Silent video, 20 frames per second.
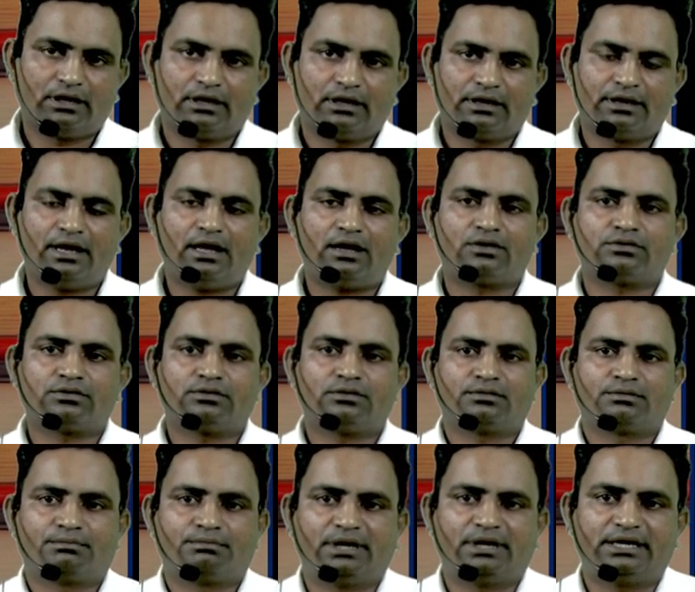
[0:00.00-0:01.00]
now
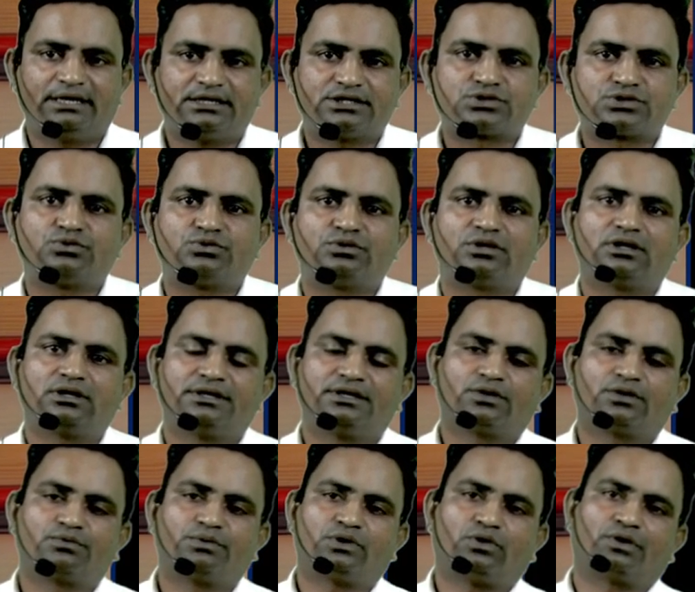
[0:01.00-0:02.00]
my dear student
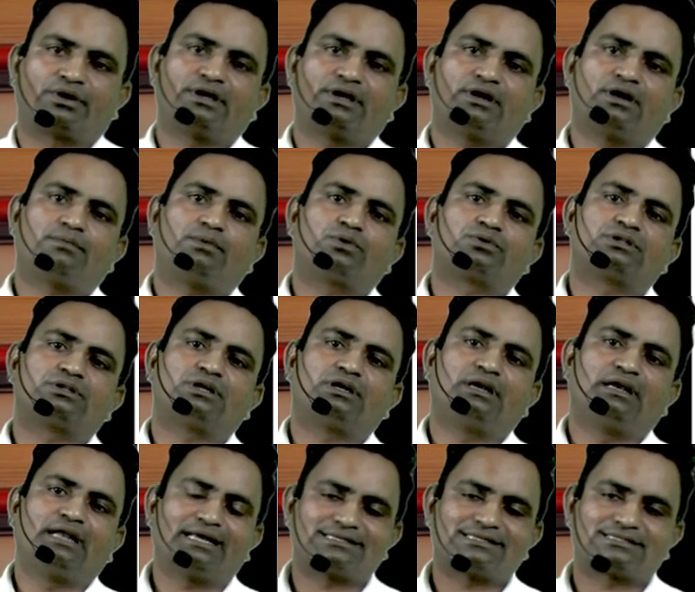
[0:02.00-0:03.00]
here we're talking about the
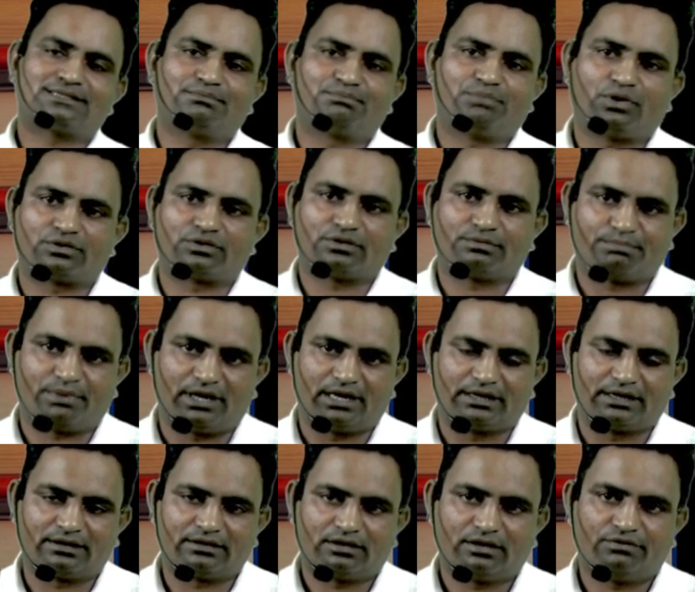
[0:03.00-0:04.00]
next important
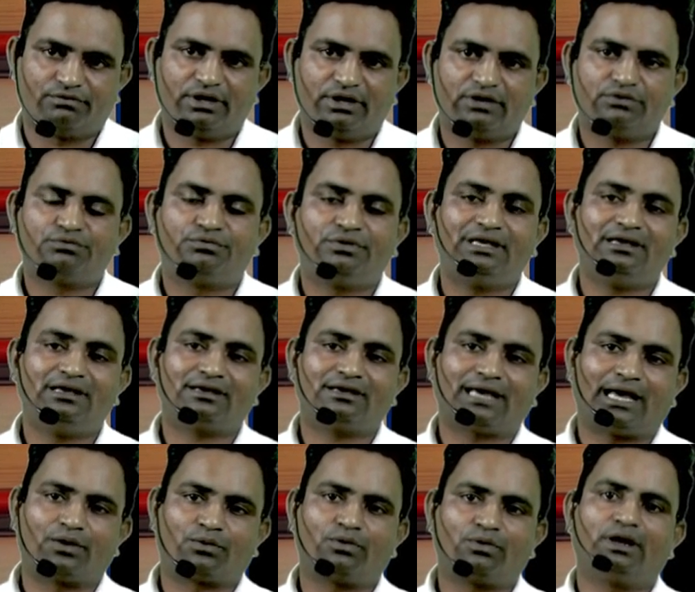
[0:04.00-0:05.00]
part when we
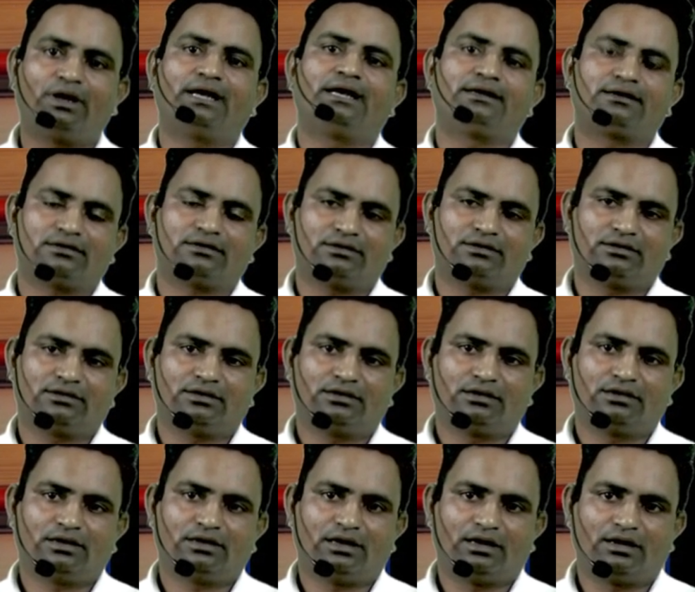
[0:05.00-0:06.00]
calculate
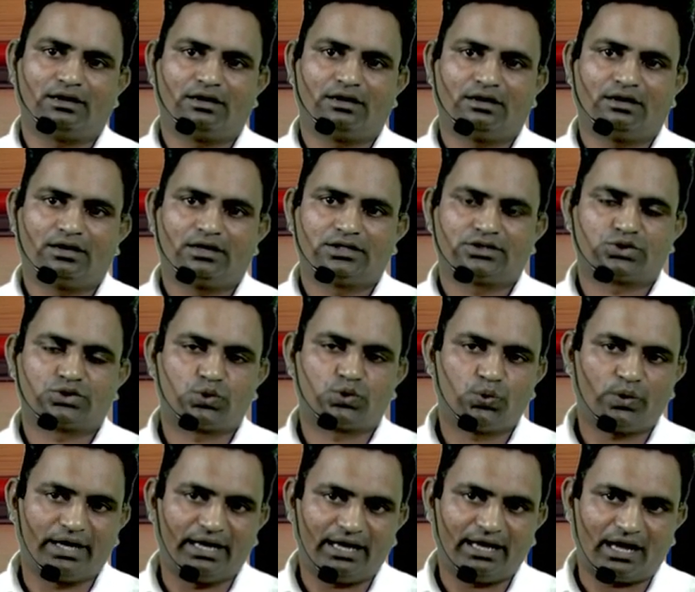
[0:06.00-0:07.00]

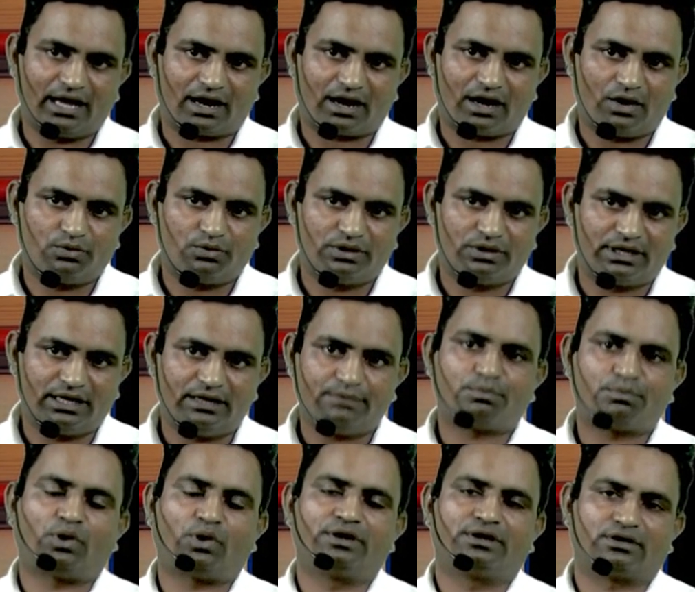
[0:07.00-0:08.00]
through a accounting
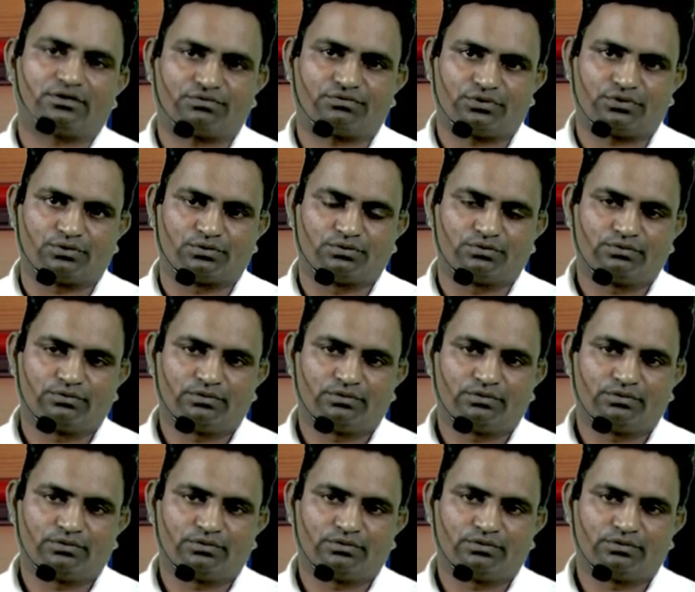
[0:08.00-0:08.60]
point of view